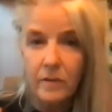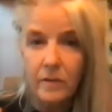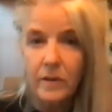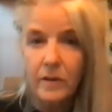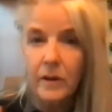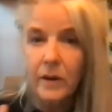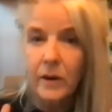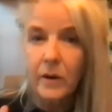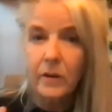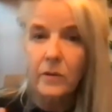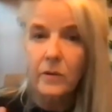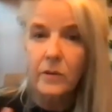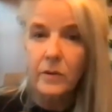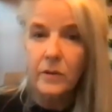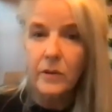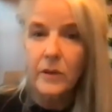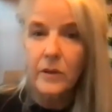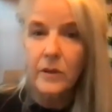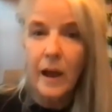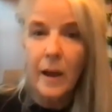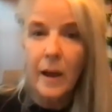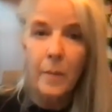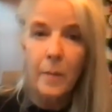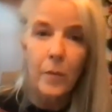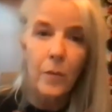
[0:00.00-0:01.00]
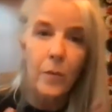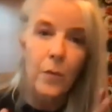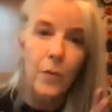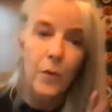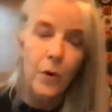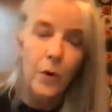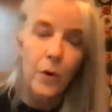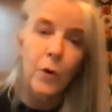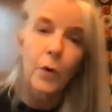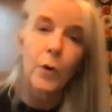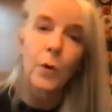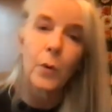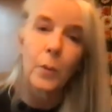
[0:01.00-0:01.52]
you know, some
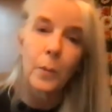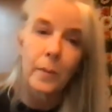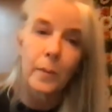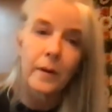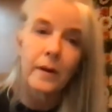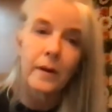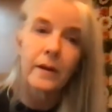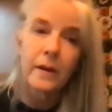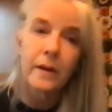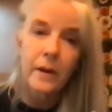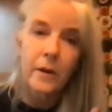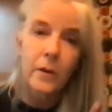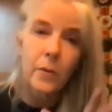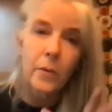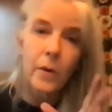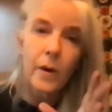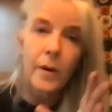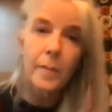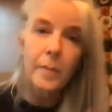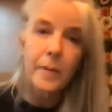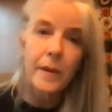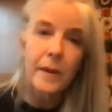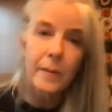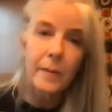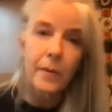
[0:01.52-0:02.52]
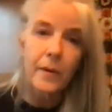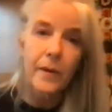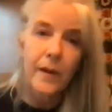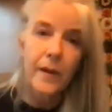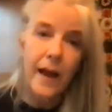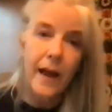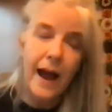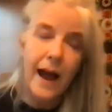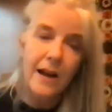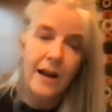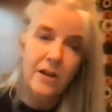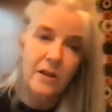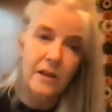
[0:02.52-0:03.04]
room where people
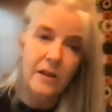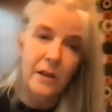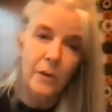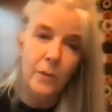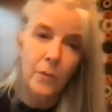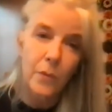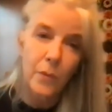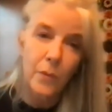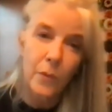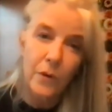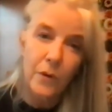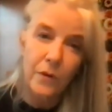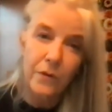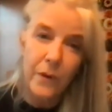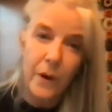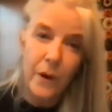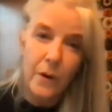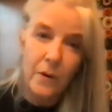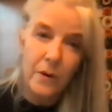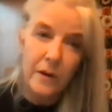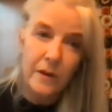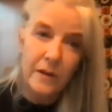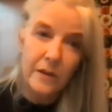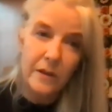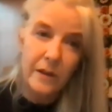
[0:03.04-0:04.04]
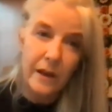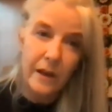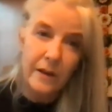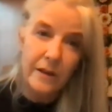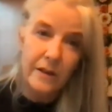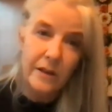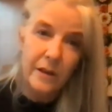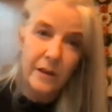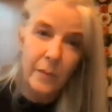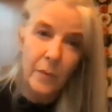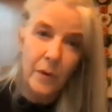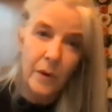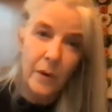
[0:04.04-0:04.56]
actually would focus on
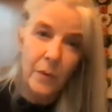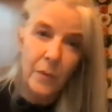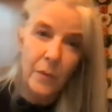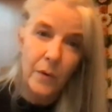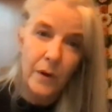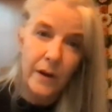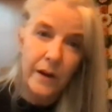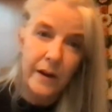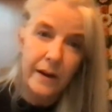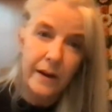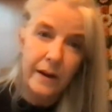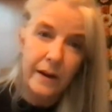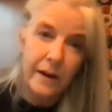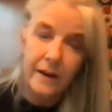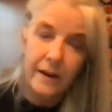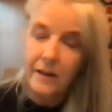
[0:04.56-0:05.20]
someone reading.